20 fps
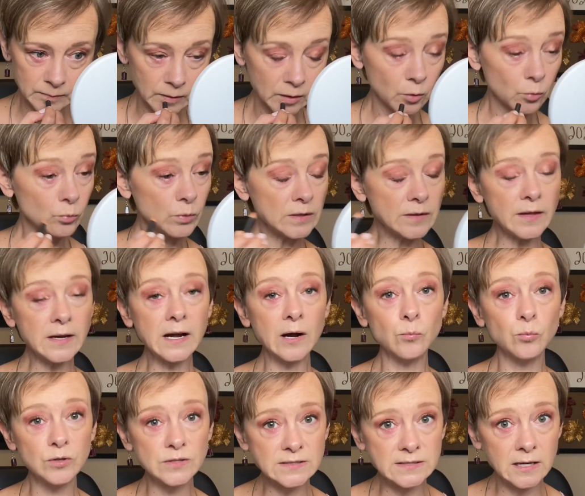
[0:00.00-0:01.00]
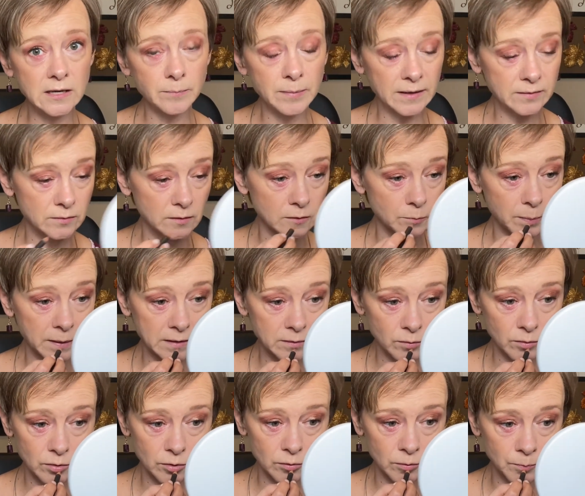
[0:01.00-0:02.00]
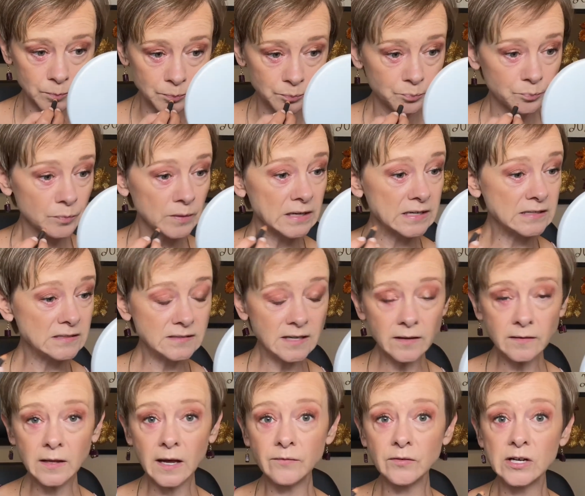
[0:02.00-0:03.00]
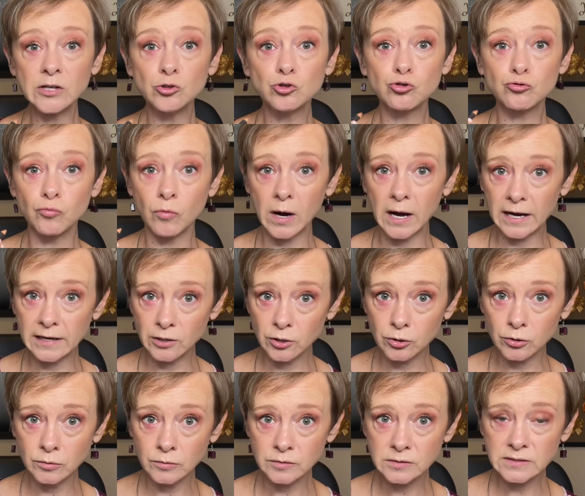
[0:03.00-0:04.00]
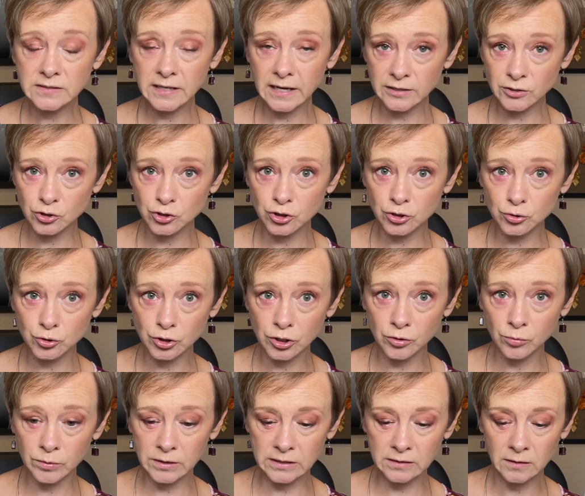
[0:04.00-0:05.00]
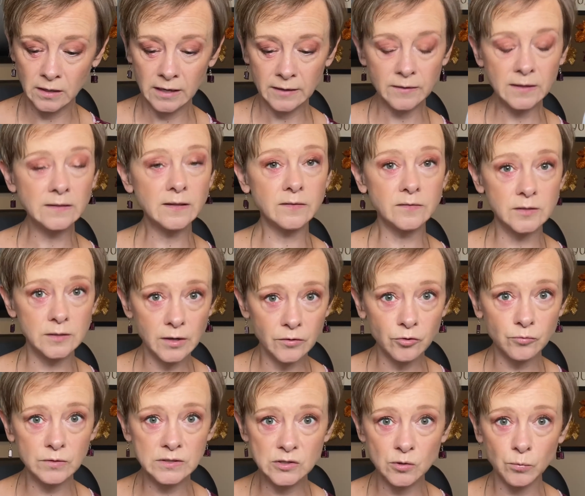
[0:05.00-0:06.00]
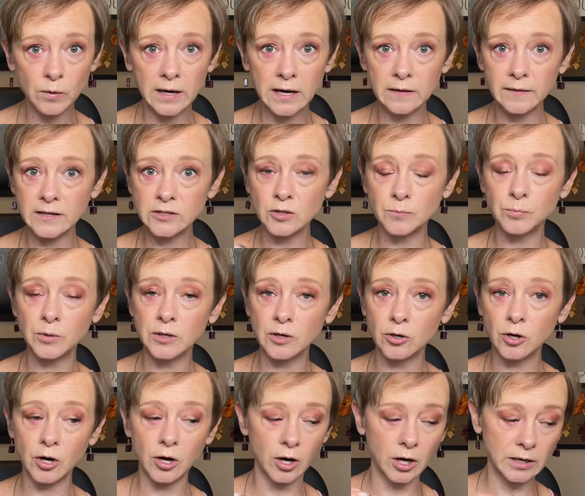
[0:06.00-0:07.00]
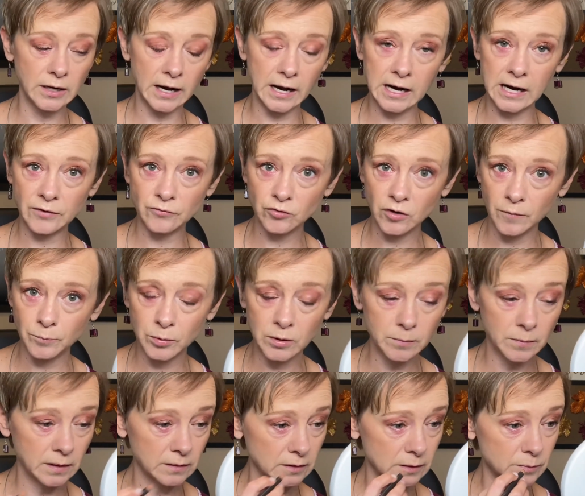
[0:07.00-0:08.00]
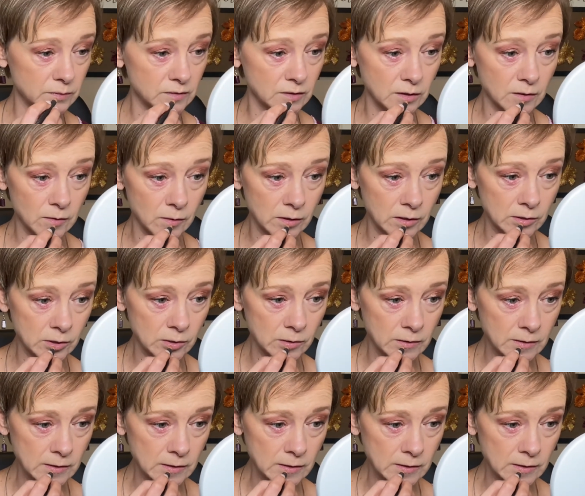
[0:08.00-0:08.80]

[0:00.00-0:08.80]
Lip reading: One thing I will say about this pencil, it does have a drier texture to it. I think that's another reason why I like to put it on after I put my lipstick on.